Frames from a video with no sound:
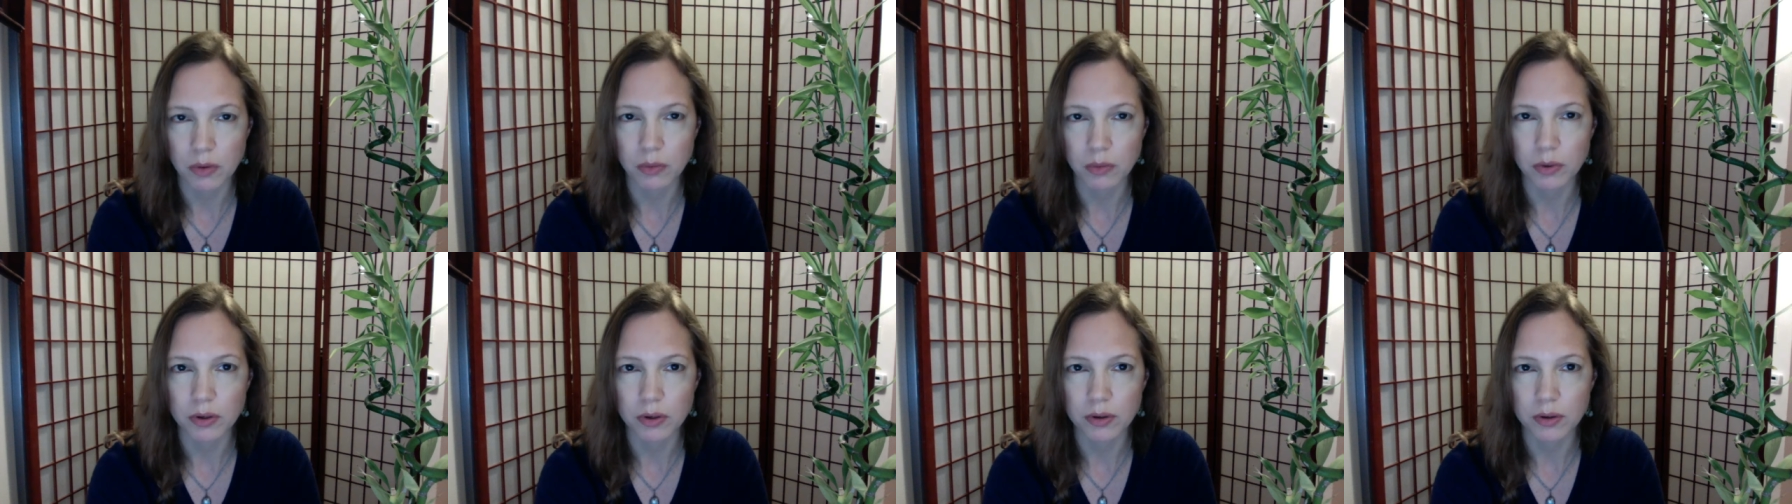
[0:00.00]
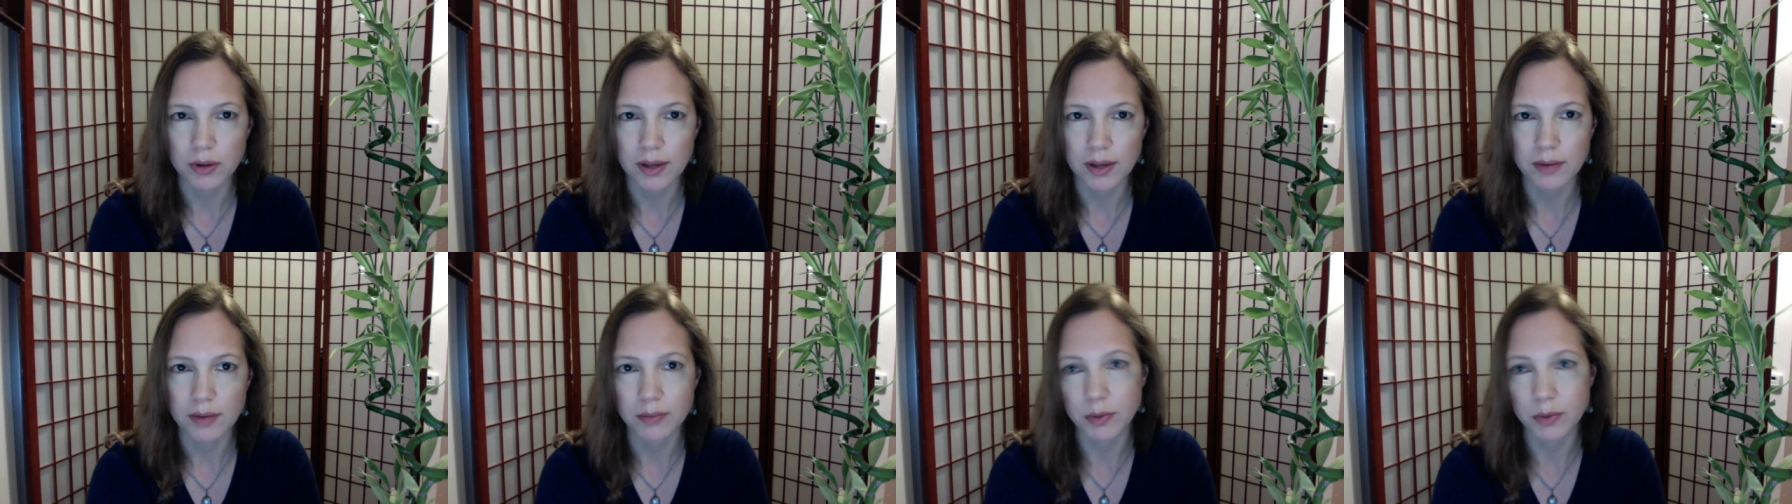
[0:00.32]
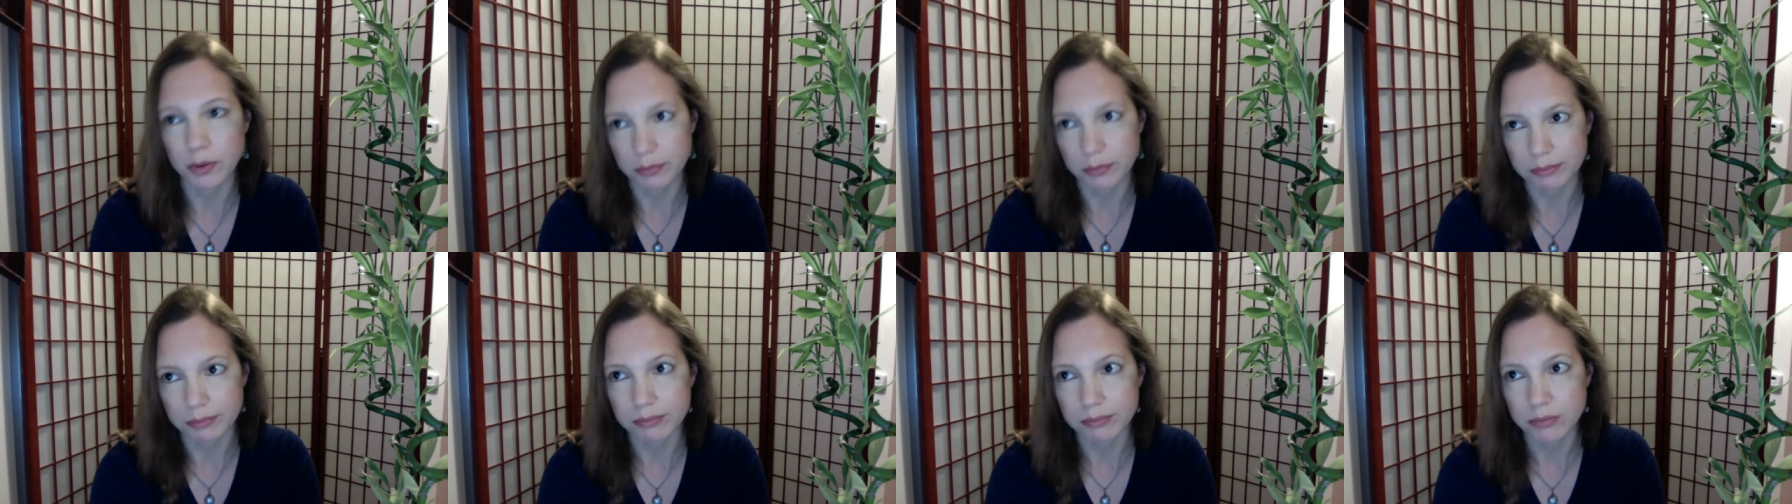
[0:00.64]

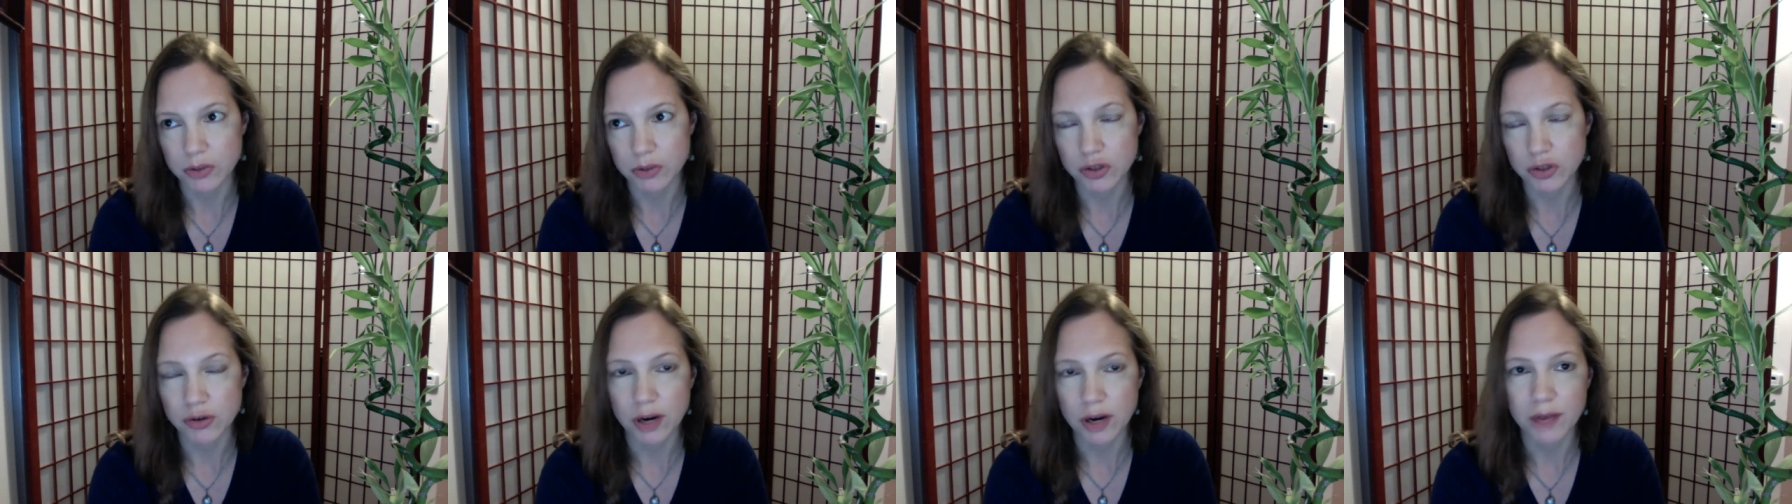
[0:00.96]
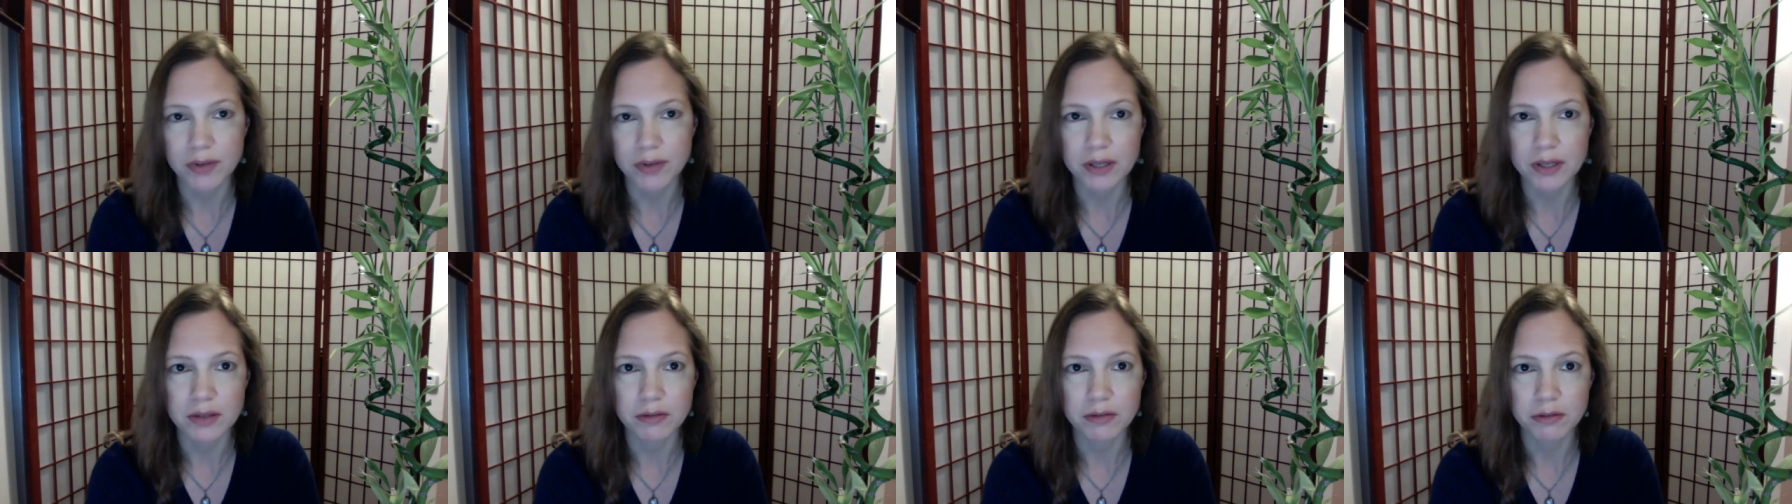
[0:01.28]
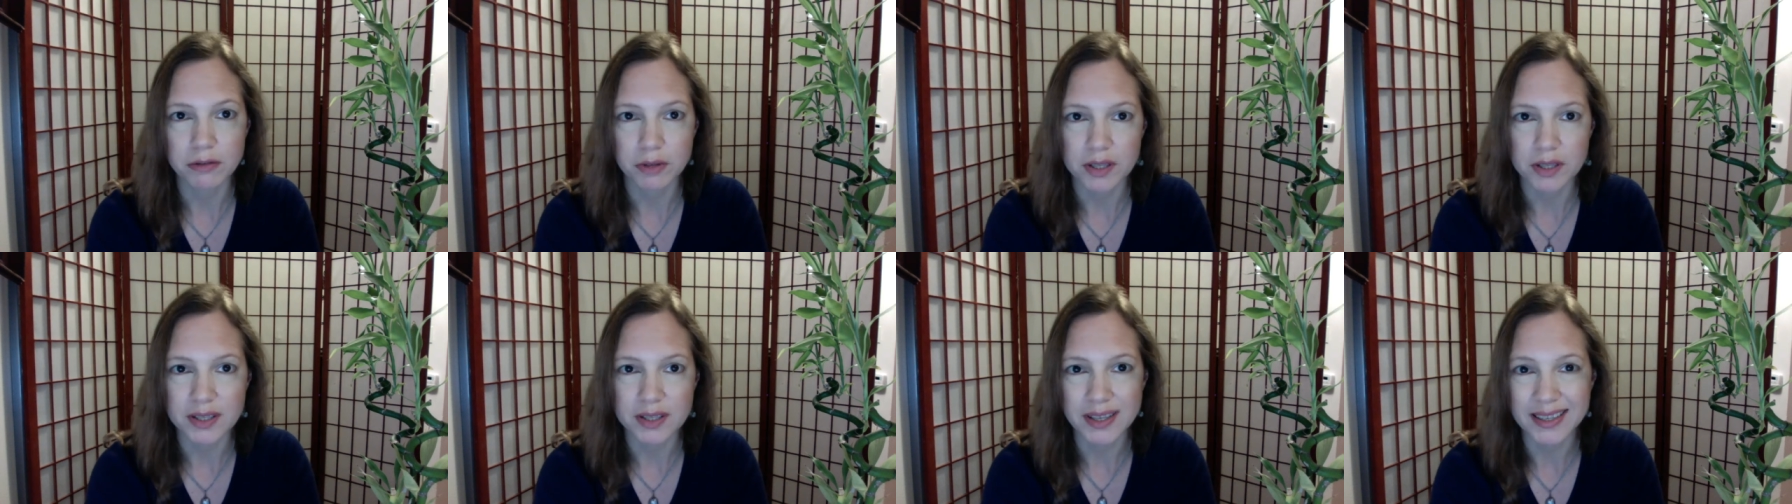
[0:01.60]
we're striving
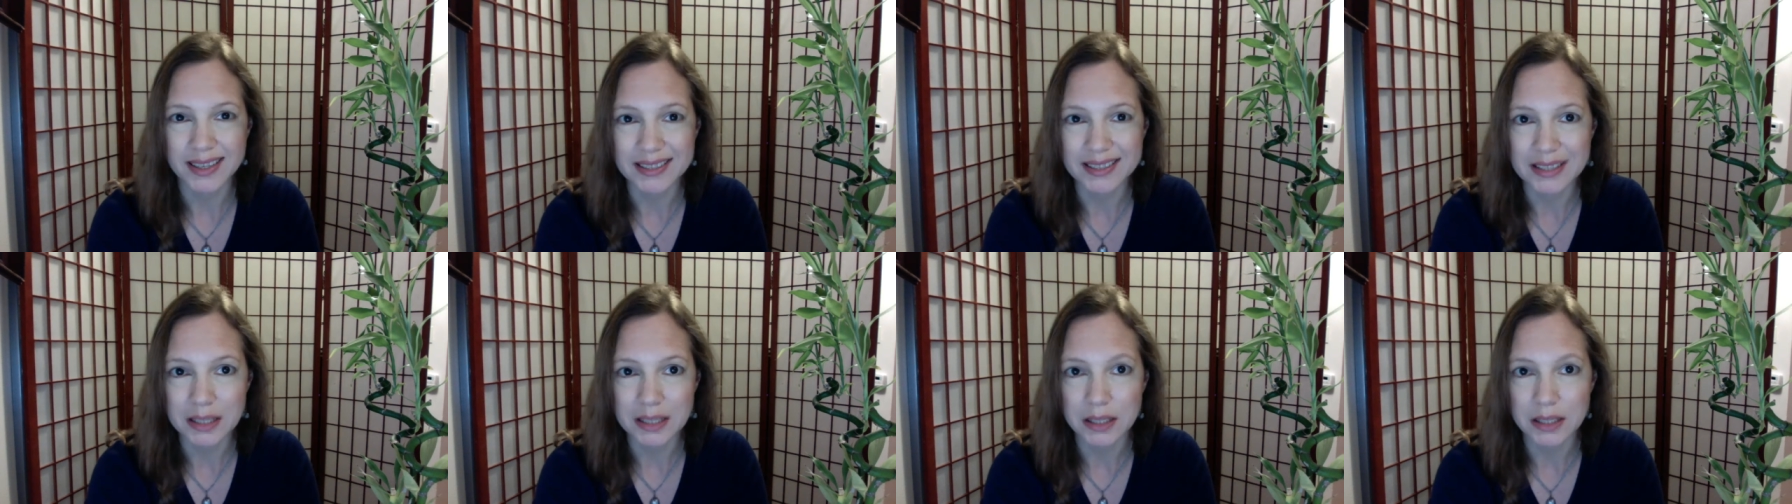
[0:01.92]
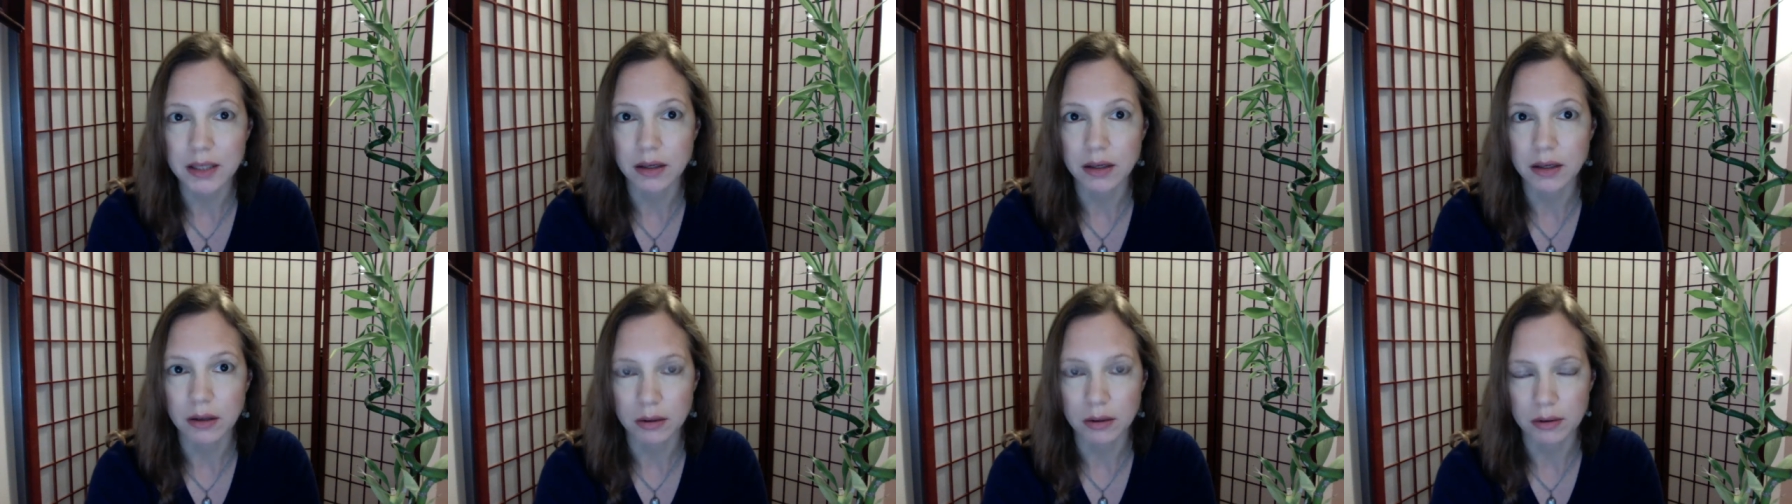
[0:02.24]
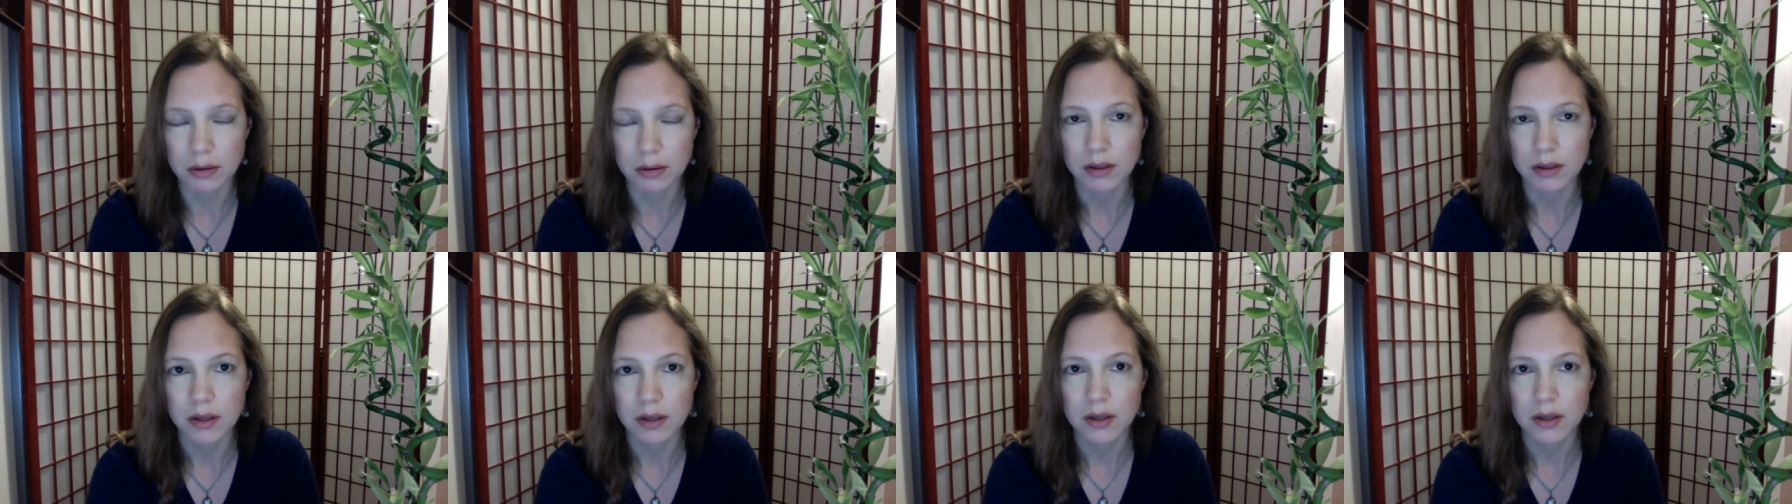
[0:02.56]
for this ideal,